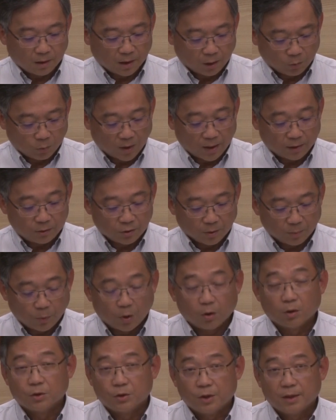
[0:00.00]
And I would like to
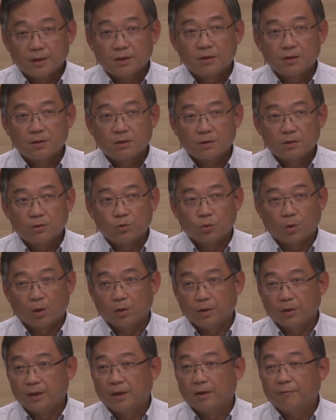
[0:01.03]
apologize
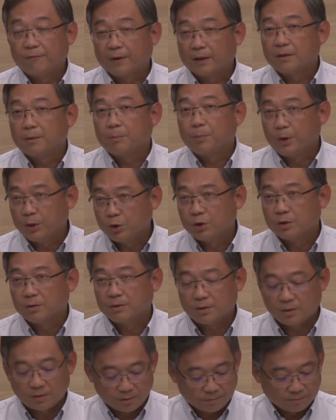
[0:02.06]
to the affected
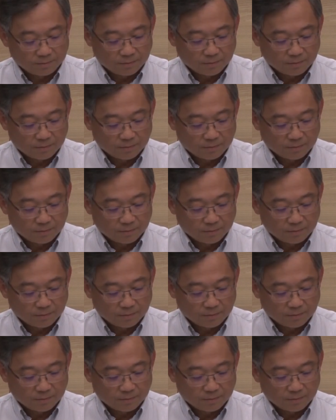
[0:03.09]
patients.